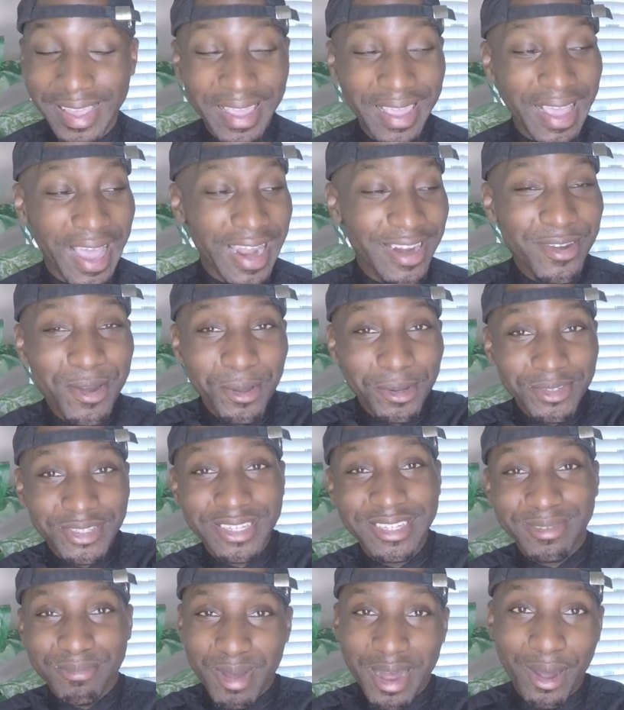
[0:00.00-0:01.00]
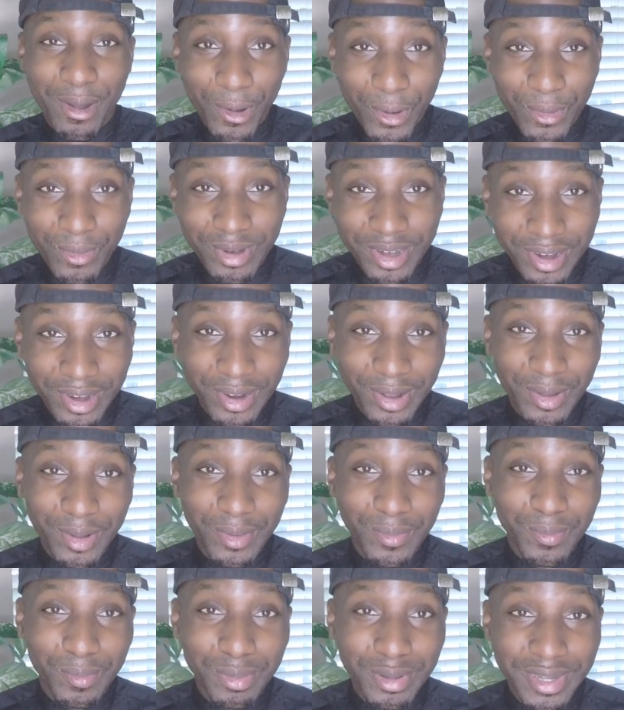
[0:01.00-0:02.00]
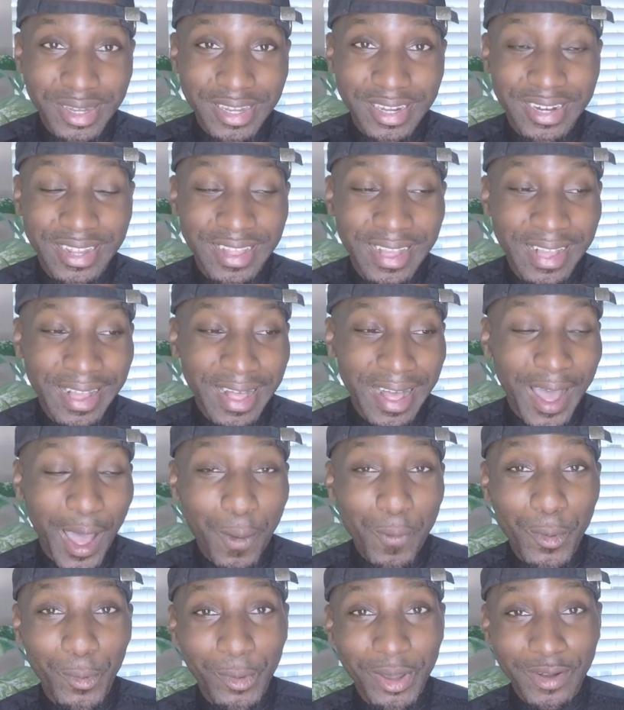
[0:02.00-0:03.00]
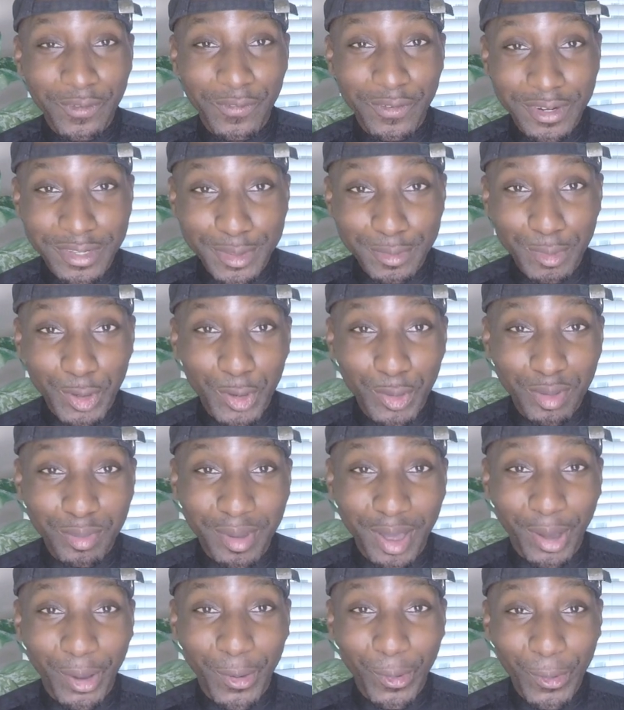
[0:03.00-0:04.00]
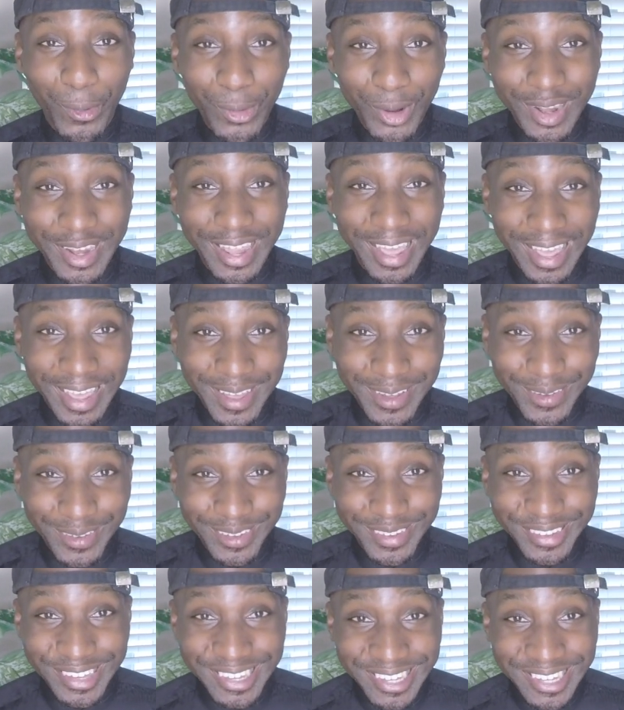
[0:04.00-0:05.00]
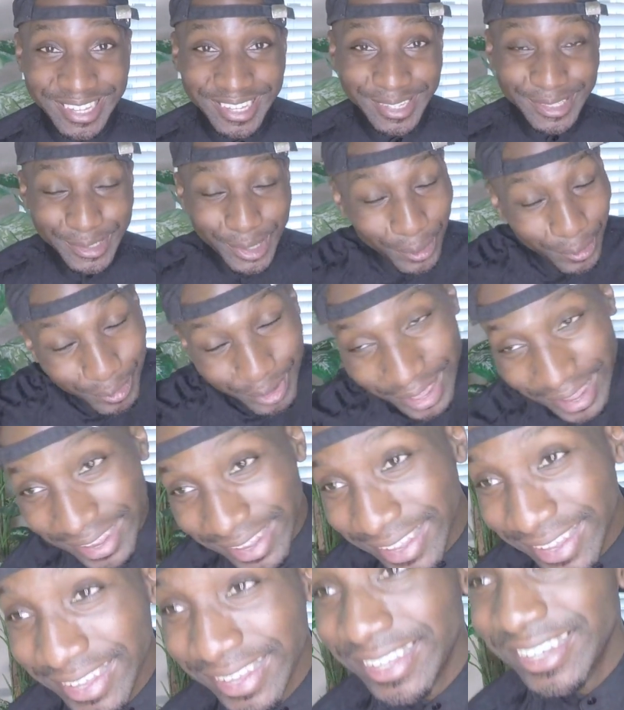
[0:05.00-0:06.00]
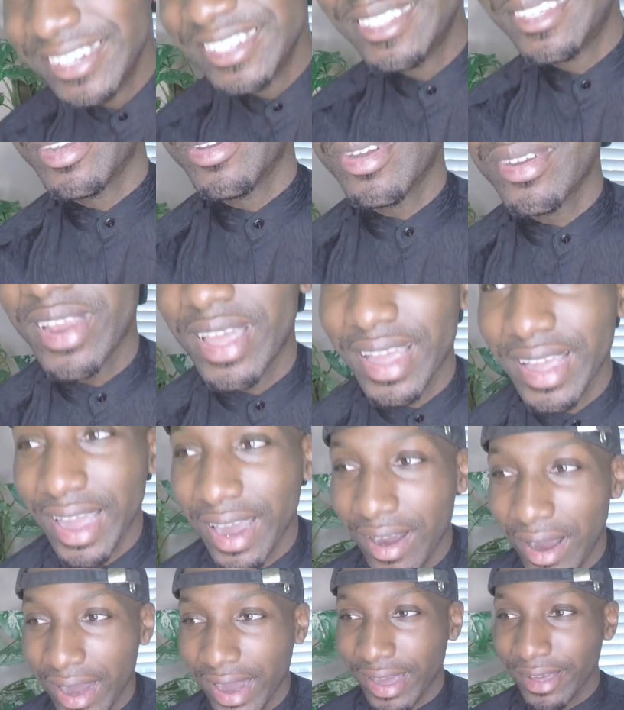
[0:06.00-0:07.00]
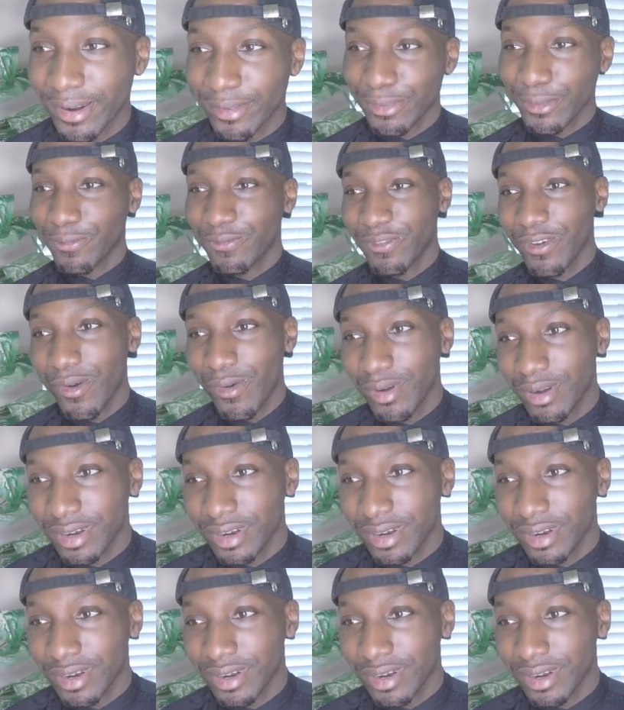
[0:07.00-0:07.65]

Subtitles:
I know she's my homegirl, but I've been waiting for this moment my whole life. So I got off the phone with